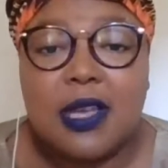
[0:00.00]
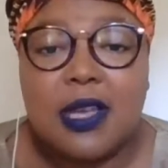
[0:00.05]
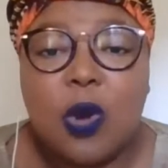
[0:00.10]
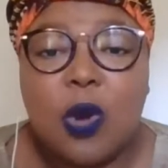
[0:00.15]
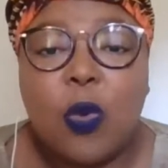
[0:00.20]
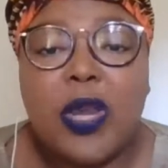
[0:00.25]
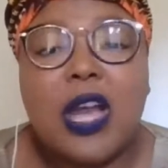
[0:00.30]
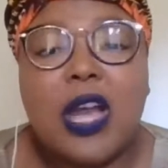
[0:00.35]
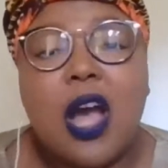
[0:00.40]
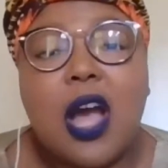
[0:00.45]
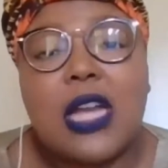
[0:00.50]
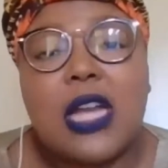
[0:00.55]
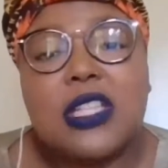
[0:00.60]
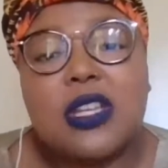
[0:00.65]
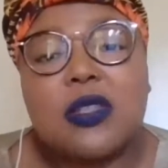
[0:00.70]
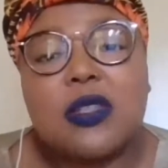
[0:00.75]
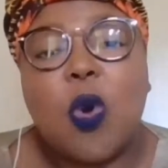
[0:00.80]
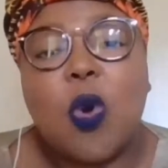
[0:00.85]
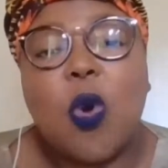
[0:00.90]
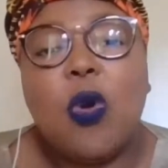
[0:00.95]
We can't
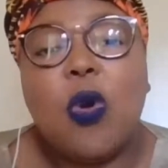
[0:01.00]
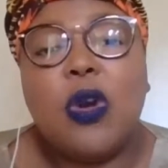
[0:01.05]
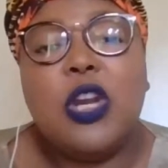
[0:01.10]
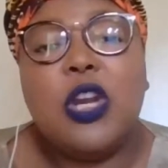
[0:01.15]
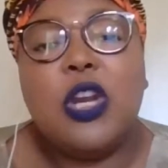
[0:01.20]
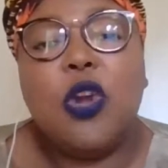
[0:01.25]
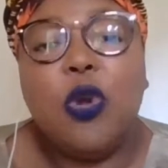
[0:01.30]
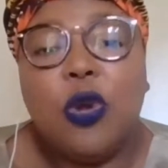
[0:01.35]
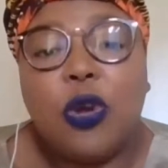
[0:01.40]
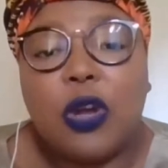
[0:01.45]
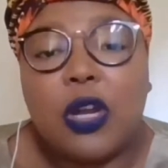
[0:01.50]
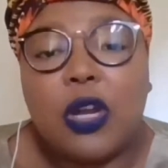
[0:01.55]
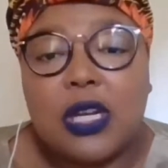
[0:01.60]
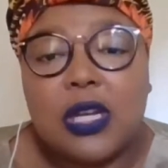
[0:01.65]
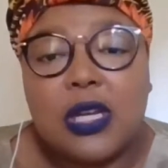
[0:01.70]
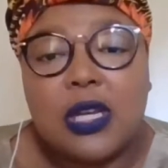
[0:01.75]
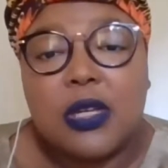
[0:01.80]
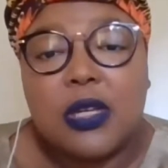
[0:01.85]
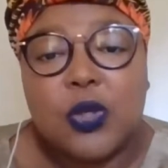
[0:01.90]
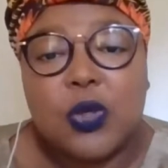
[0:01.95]
just only look
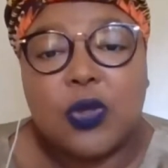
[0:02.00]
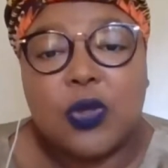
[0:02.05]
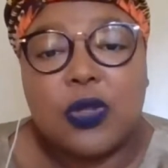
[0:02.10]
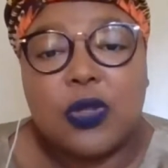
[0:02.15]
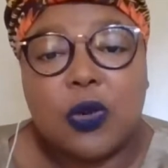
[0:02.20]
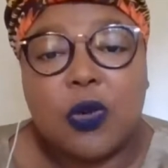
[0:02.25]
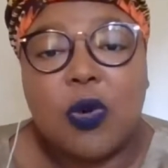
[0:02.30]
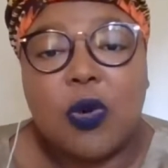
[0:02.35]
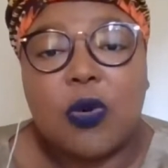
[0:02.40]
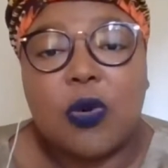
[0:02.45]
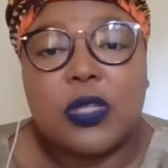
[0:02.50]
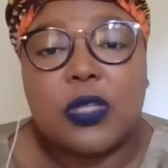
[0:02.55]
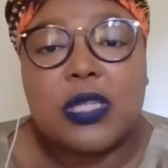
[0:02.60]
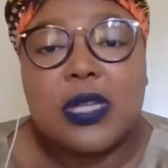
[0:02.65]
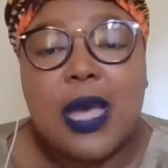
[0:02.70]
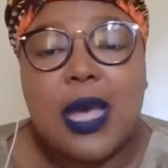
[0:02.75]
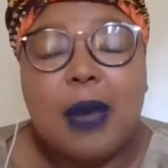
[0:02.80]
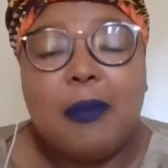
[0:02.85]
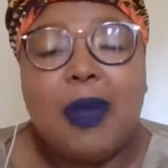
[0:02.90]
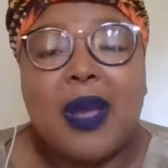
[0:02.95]
to the court,
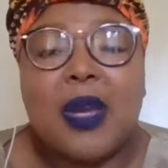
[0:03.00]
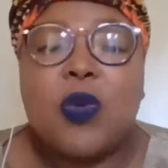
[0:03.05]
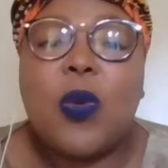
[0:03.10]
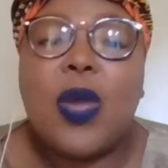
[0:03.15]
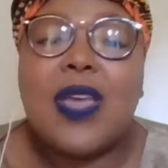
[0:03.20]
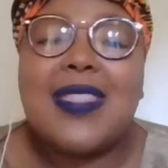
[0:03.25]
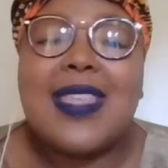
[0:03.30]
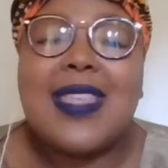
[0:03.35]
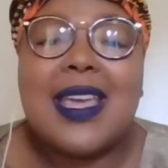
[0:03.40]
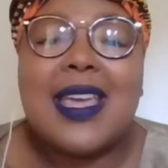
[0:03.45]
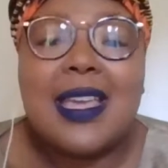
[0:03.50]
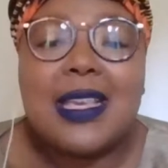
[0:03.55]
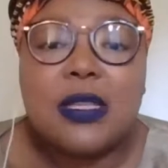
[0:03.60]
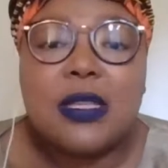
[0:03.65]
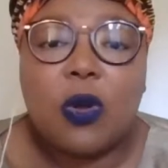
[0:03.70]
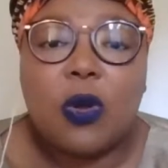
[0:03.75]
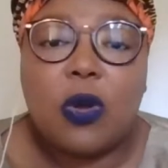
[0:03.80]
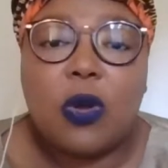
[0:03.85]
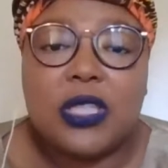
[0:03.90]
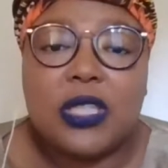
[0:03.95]
but where there is
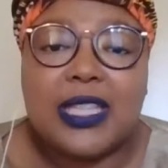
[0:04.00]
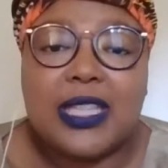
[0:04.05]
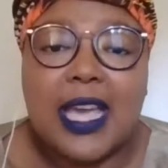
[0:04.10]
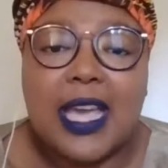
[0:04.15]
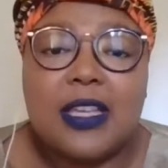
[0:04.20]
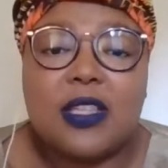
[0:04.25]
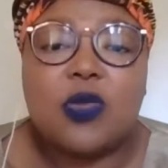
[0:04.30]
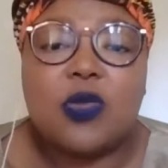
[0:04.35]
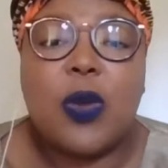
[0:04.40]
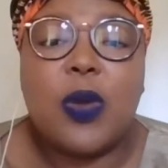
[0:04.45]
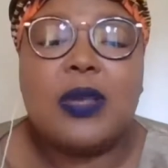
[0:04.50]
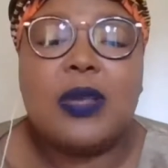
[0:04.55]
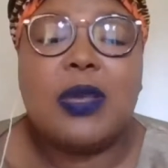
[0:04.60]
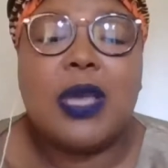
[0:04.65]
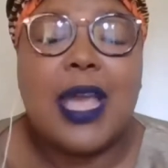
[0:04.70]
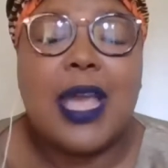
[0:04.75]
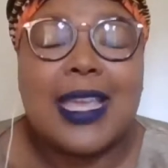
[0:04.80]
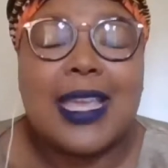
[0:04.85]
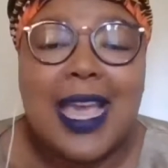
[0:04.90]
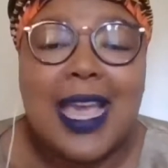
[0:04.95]
a court case, where
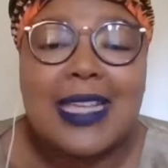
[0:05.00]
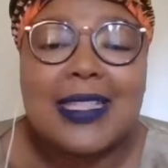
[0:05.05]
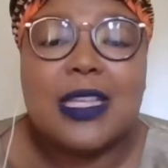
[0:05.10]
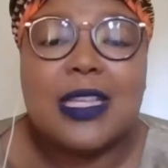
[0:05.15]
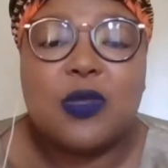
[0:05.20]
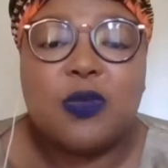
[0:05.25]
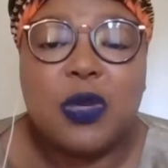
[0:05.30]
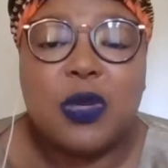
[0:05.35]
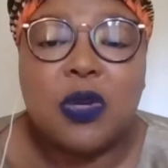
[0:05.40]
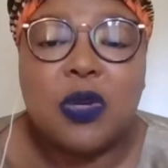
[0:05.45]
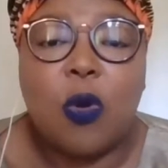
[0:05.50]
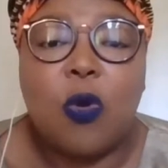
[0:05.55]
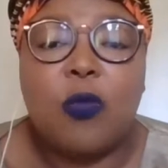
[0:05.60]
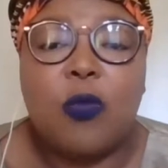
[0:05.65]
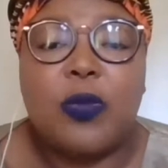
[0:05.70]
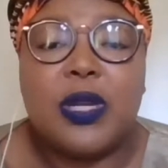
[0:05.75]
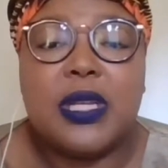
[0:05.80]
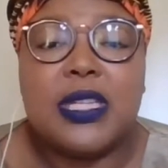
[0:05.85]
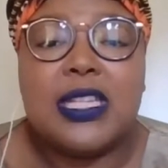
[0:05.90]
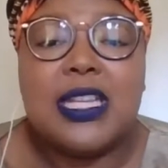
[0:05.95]
a case has been
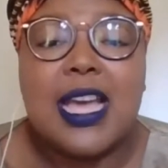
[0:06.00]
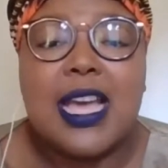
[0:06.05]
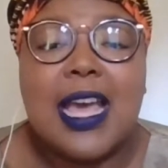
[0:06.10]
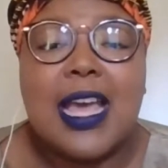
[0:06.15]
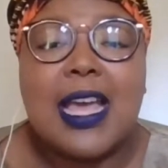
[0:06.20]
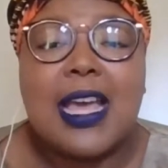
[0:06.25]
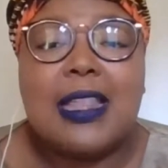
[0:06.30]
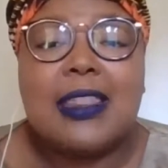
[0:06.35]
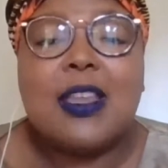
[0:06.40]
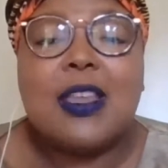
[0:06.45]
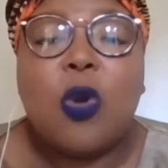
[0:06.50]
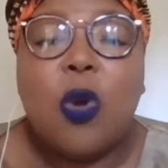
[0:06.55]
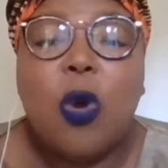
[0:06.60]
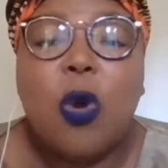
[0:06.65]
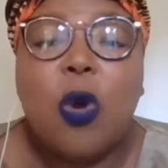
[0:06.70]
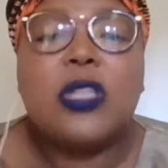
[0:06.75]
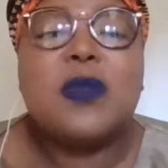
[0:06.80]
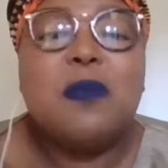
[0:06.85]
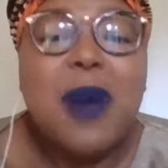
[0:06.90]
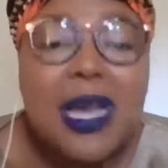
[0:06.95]
opened, the
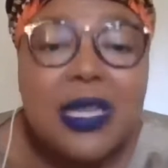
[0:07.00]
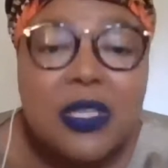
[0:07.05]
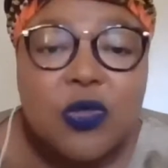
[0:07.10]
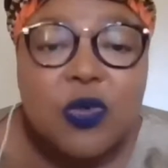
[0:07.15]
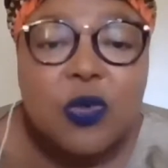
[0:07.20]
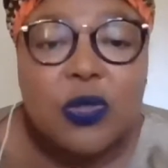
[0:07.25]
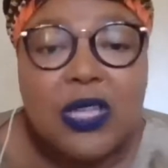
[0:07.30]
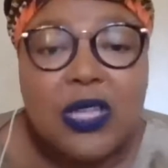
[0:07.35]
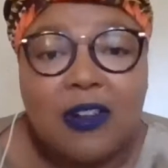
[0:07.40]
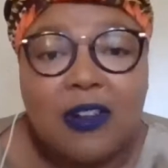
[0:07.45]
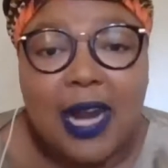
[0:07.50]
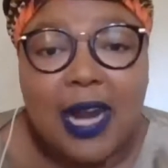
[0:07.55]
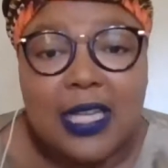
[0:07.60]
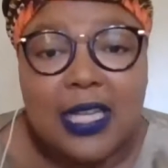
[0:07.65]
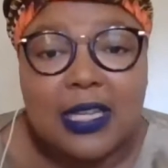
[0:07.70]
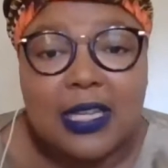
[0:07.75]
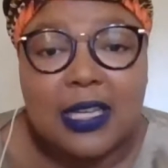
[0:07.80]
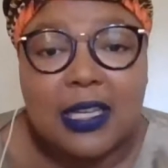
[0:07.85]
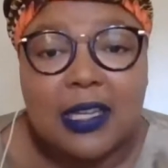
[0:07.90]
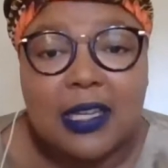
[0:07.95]
court must do the right
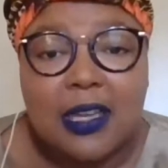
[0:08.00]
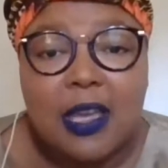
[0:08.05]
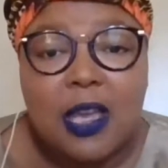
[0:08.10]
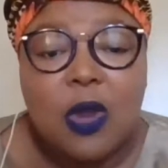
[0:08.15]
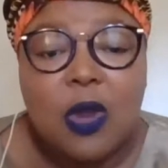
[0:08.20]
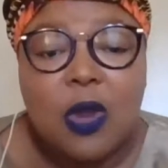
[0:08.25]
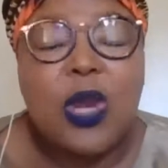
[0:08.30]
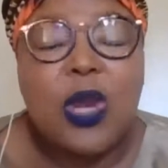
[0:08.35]
thing. We